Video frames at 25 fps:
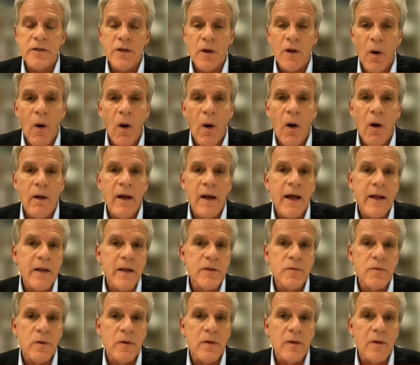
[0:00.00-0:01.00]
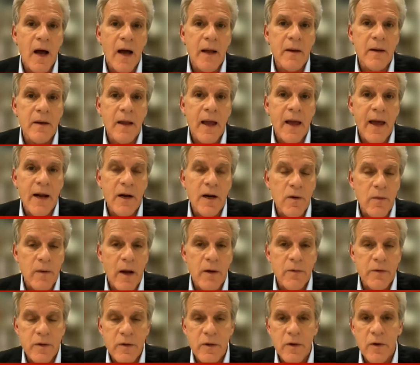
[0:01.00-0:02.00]
at all had Israel not had a
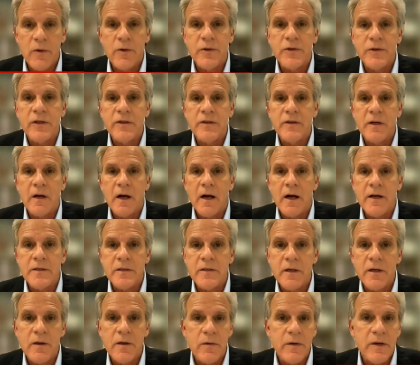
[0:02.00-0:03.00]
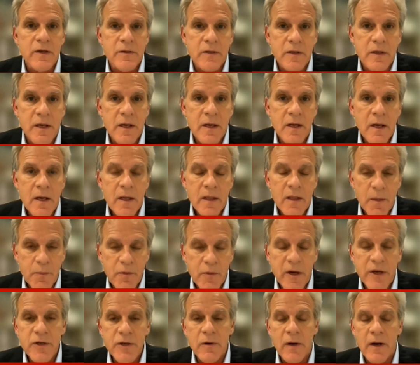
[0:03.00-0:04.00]
ground incursion into Gaza and increased the
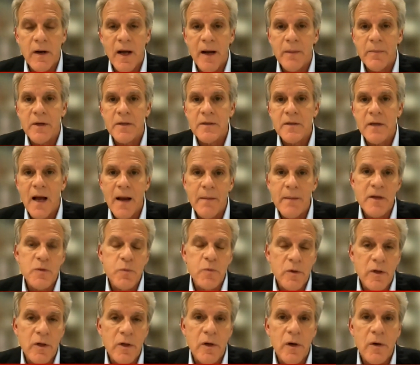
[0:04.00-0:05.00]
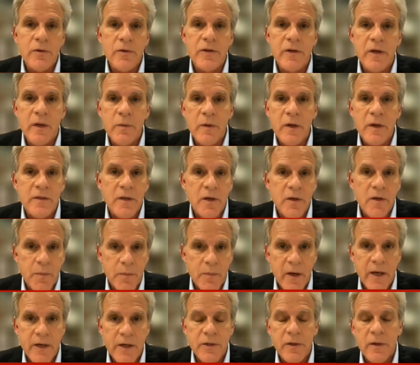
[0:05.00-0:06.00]
pressure on Hamas. Hamas will negotiate when it's under
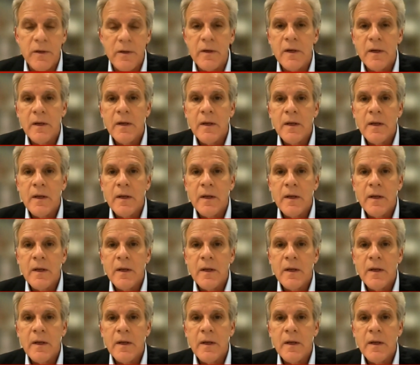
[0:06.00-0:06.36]
pressure.